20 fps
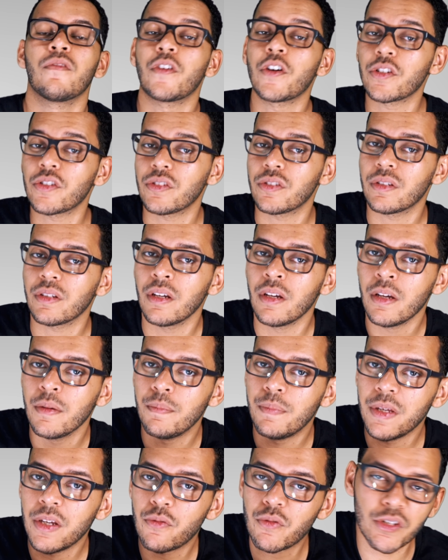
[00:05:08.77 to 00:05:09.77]
First,
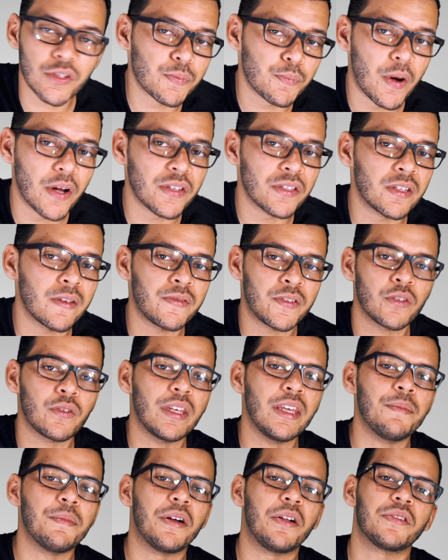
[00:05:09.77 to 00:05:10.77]
be responsive to
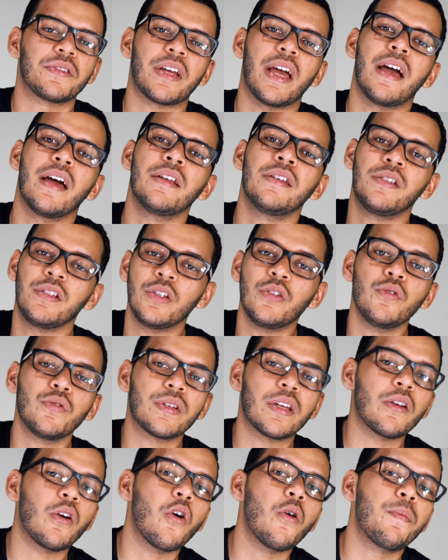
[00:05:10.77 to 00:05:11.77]
emails and
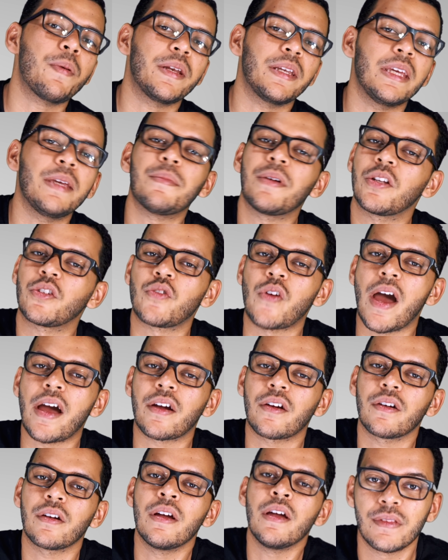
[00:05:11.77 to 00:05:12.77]
use an open email
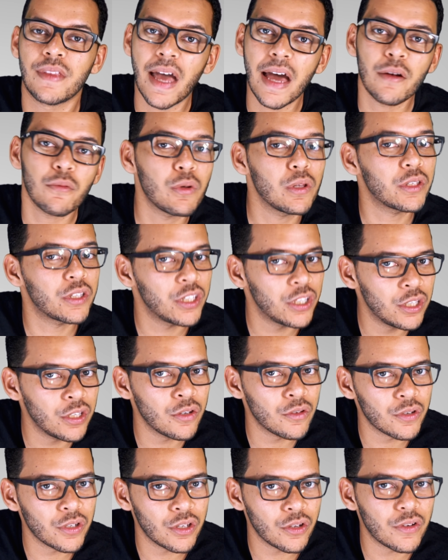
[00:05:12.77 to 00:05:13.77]
tracker. That will
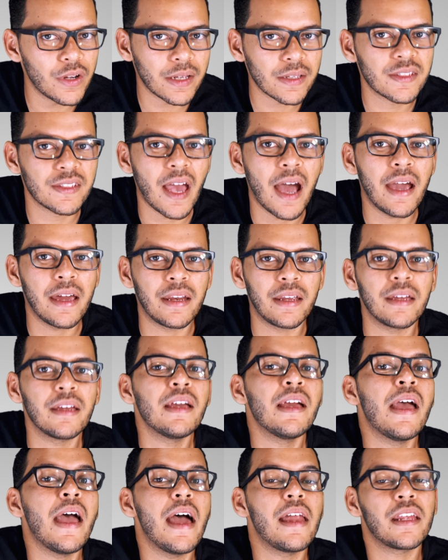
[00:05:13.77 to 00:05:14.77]
cure your
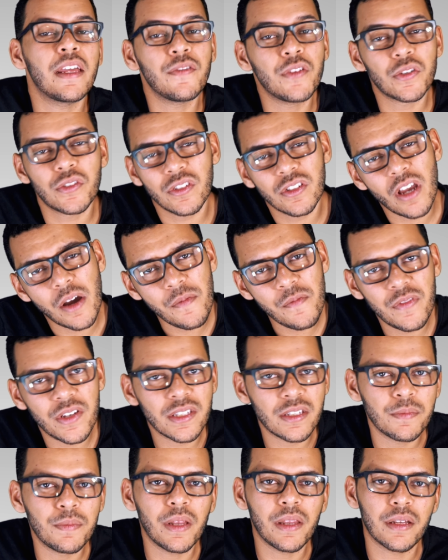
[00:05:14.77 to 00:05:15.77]
anxiety and give you some
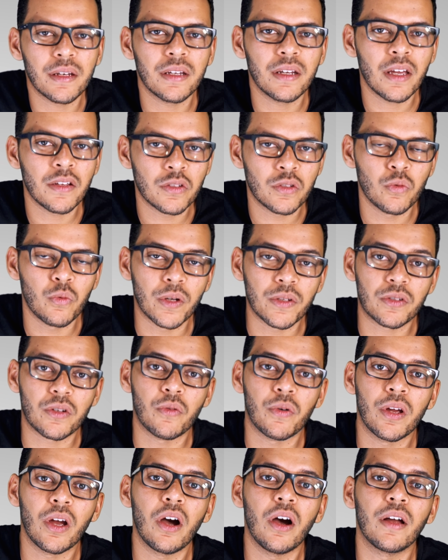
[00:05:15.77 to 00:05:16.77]
visibility as to what's
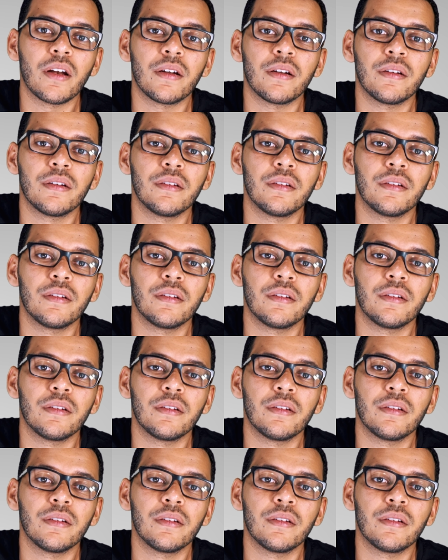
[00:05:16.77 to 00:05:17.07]
going on.